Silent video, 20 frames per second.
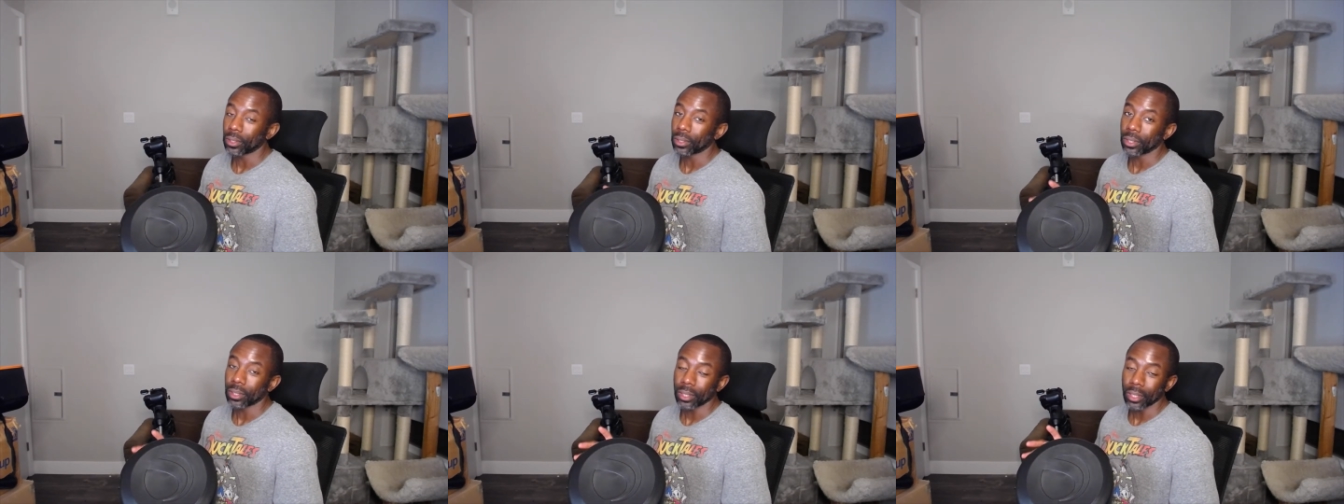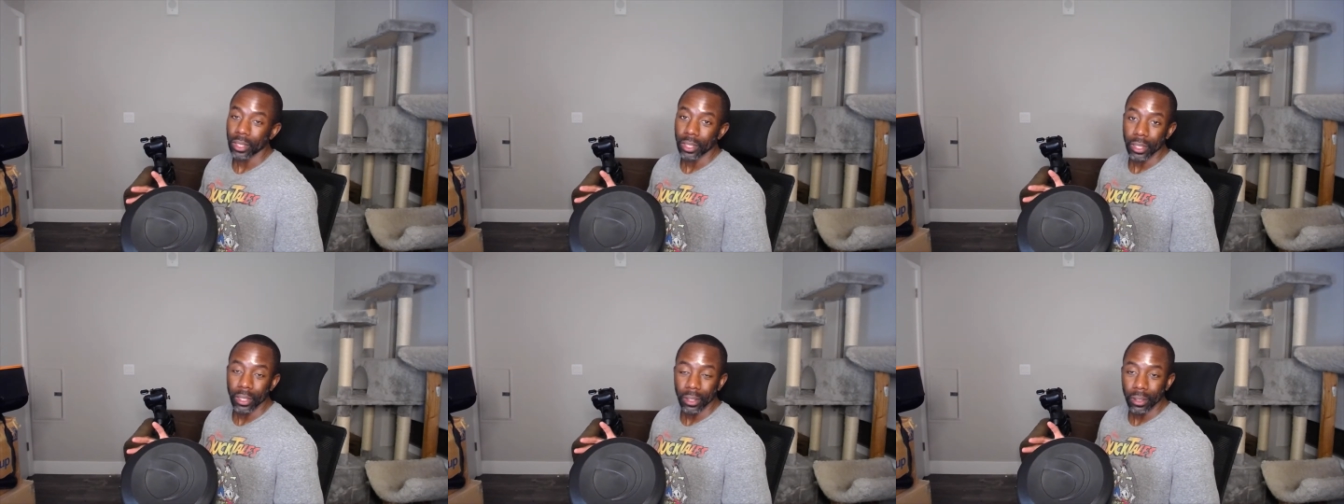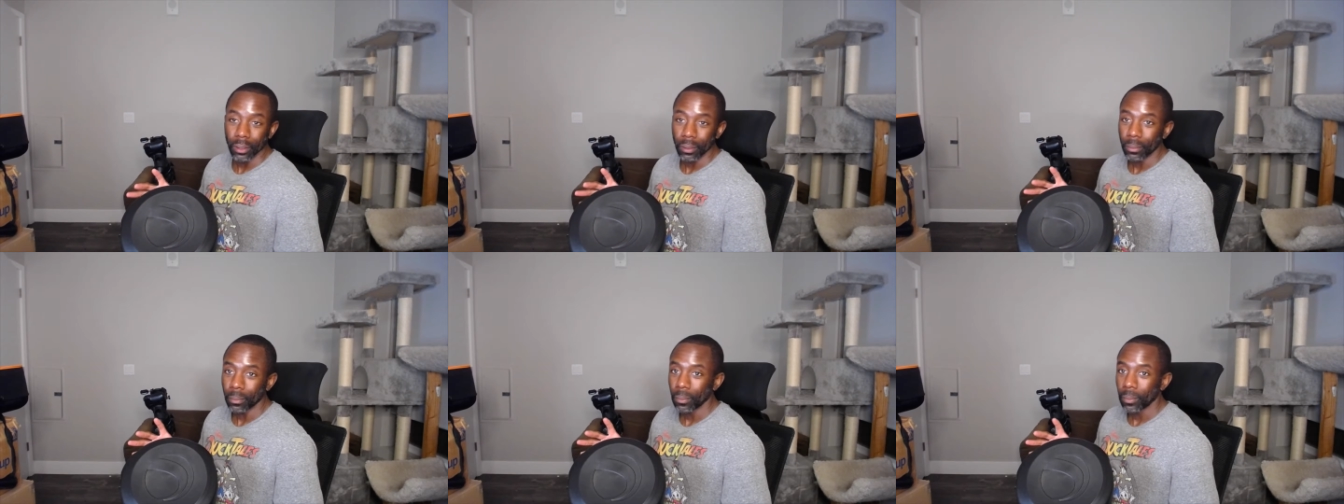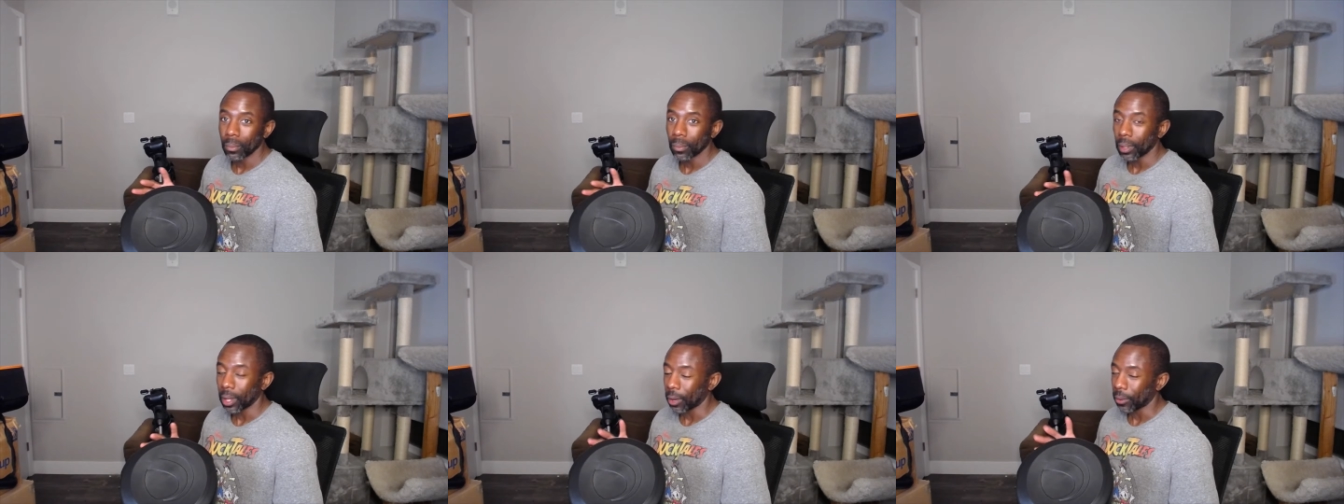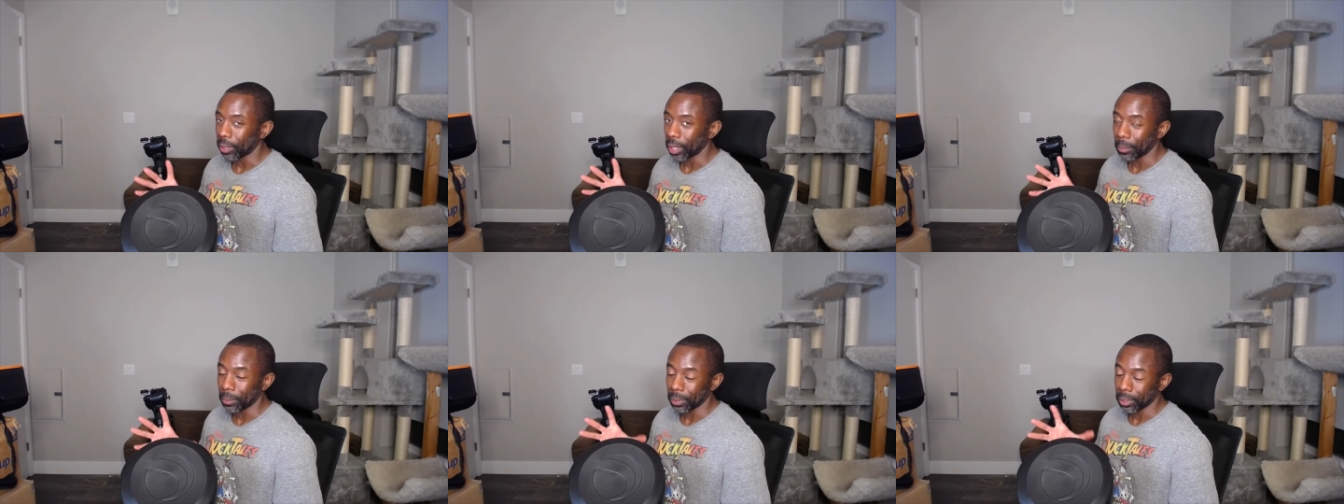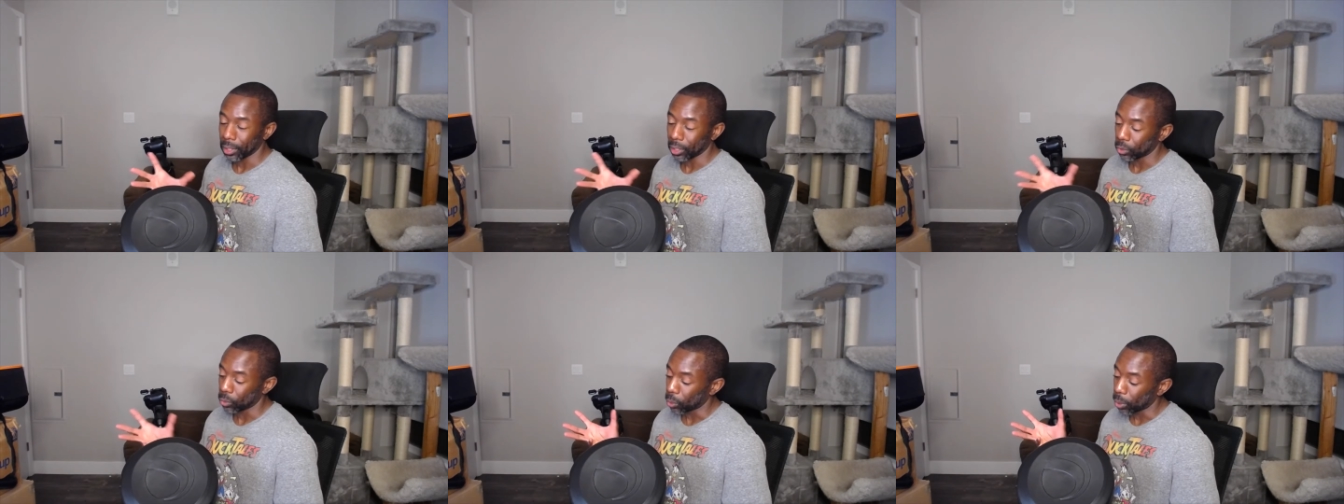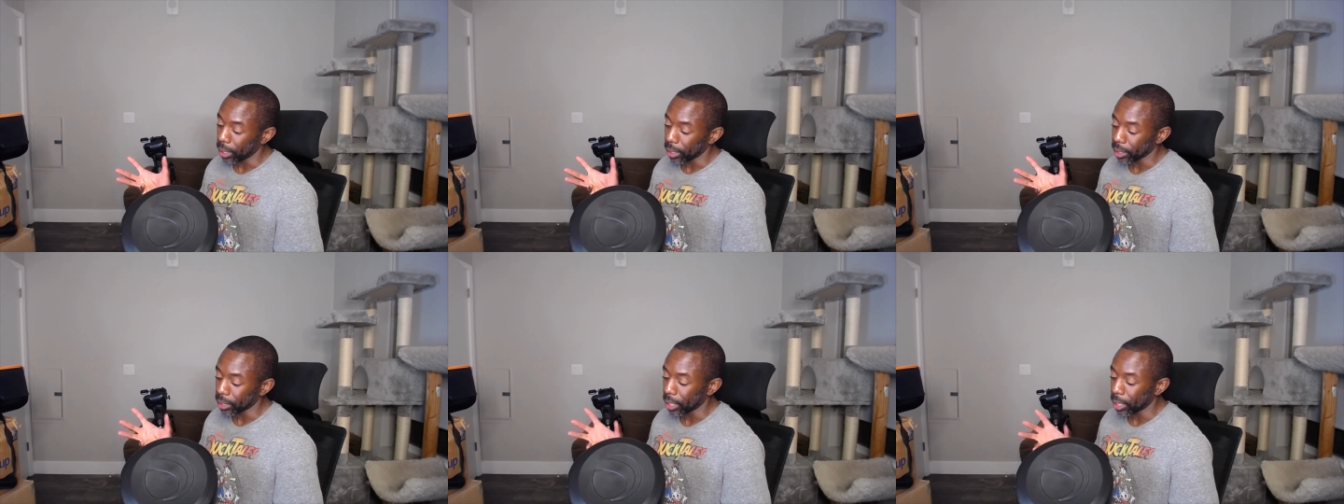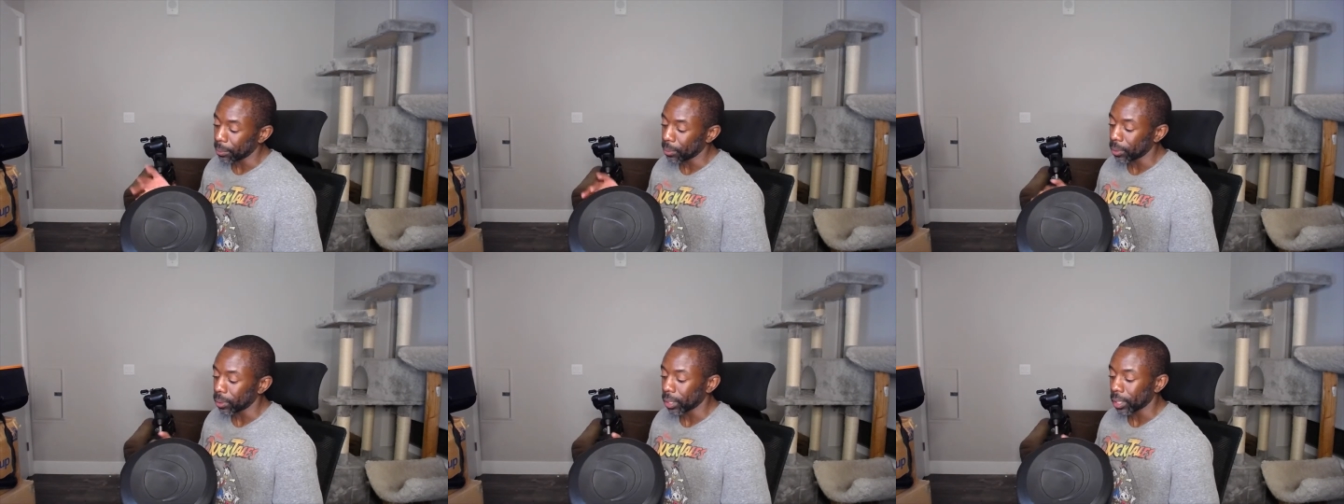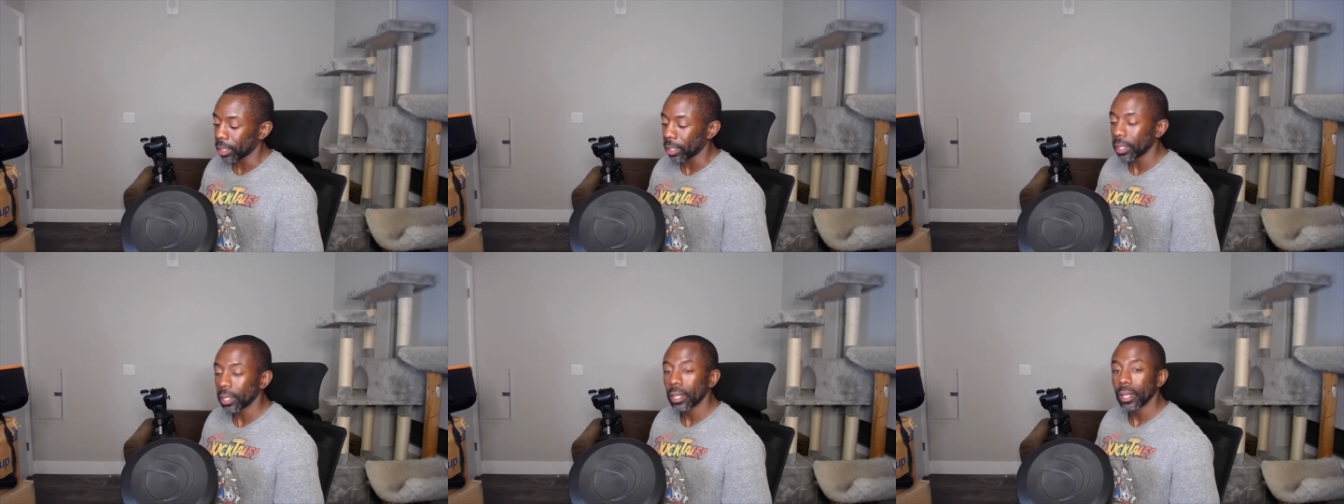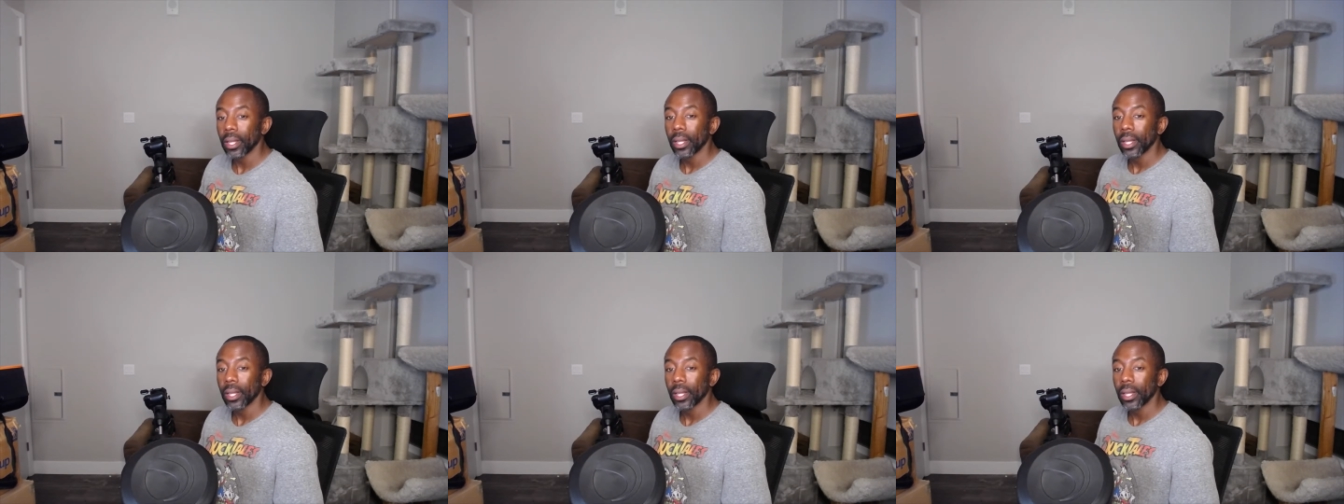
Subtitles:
see, I was able to see the Ring Nebula.